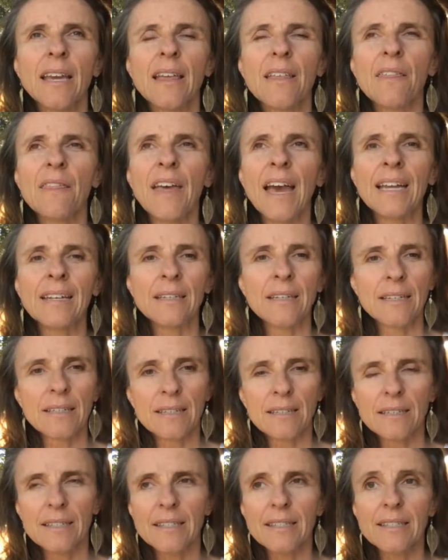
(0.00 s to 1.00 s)
then
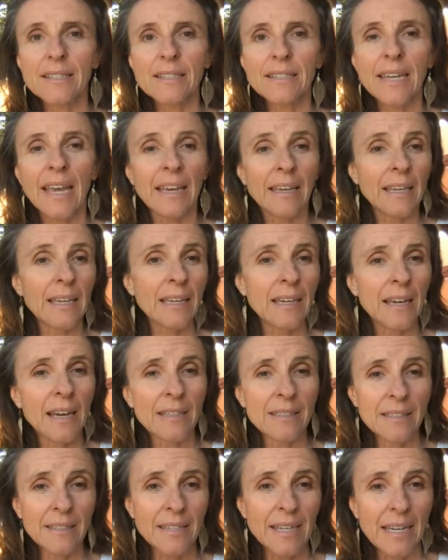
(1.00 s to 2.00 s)
taking
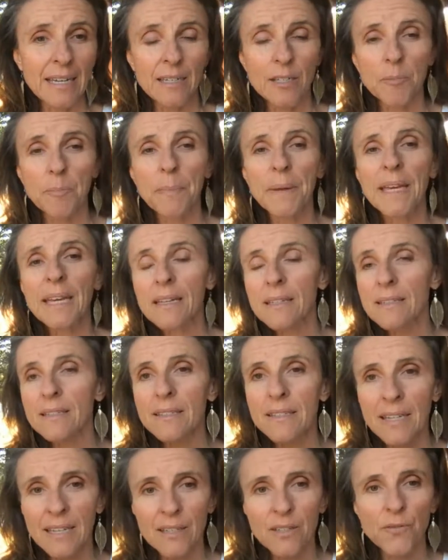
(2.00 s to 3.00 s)
a stand, being a
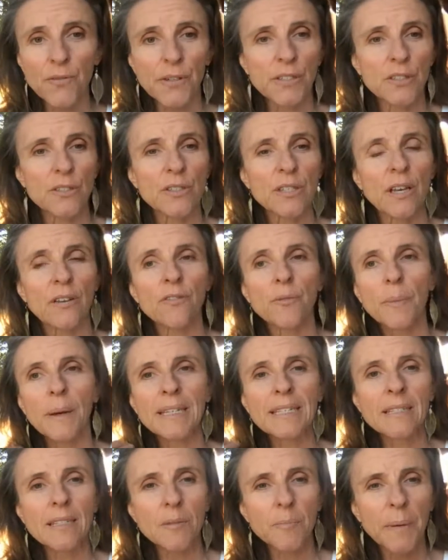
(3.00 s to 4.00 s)
stand for yourself
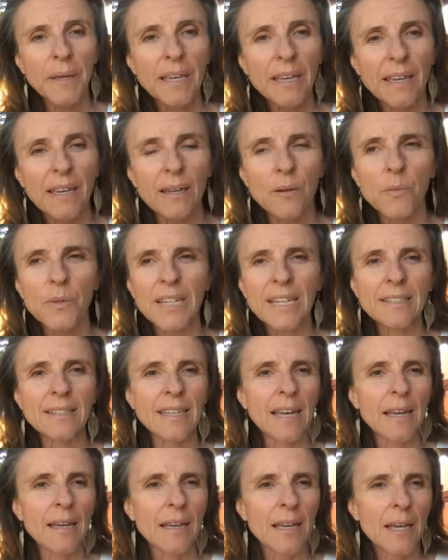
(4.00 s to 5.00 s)
by speaking. And when I
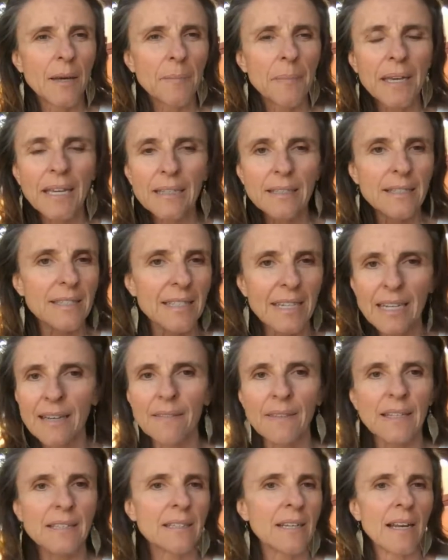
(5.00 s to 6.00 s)
say being a
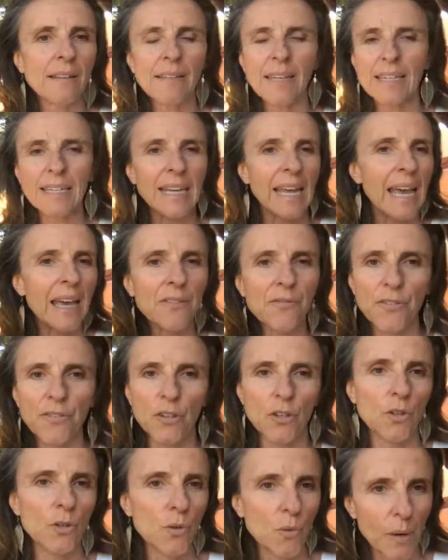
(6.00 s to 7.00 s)
stand, that's not like an
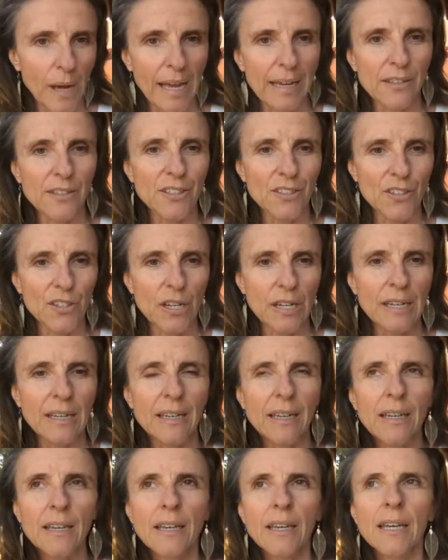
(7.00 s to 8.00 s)
FU energy.
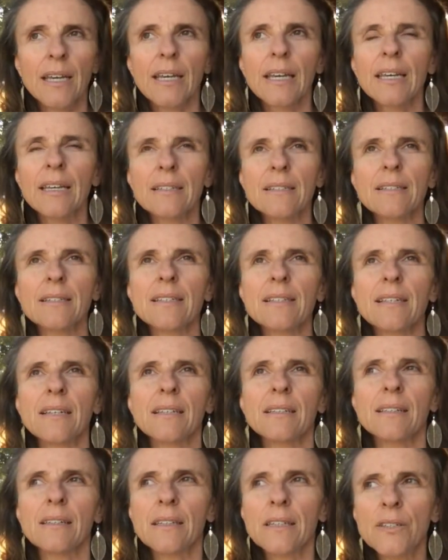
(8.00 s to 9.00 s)
It's
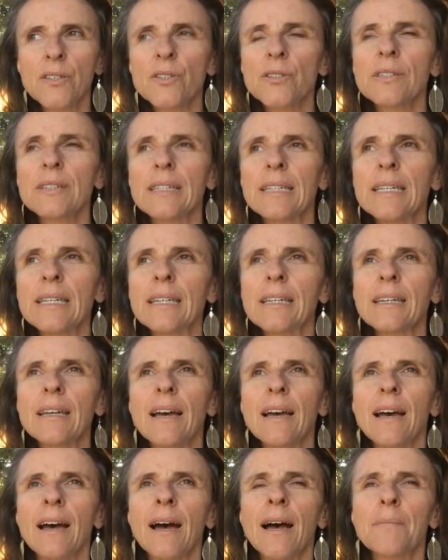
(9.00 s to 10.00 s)

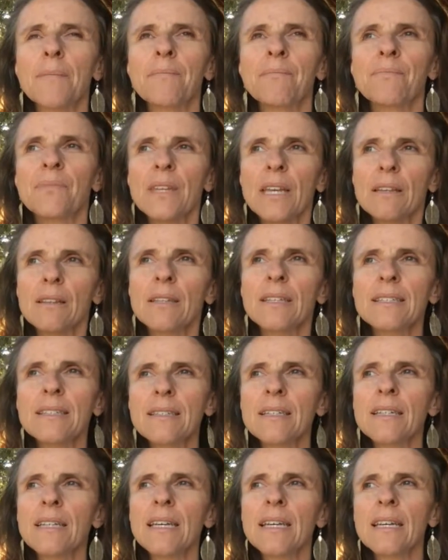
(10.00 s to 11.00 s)
literally
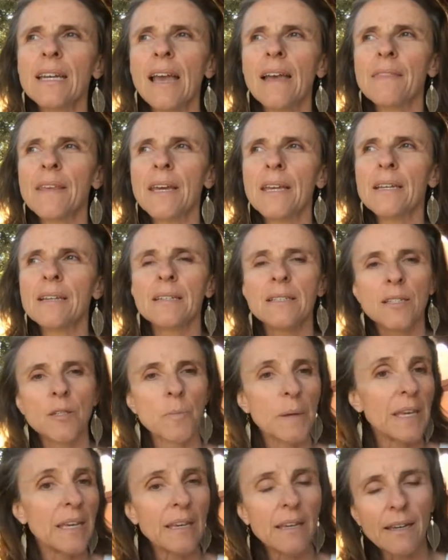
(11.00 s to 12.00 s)
listening and then
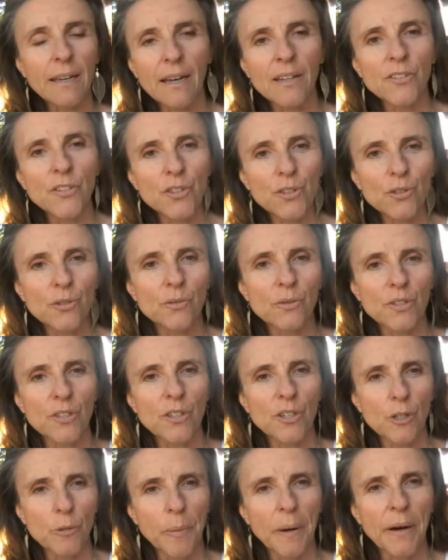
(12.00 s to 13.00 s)
speaking anew
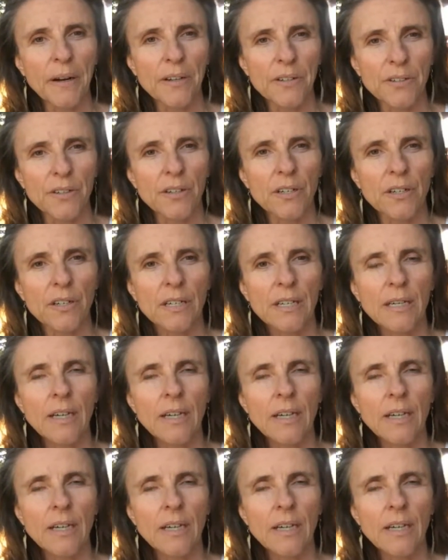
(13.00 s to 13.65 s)
to your partner,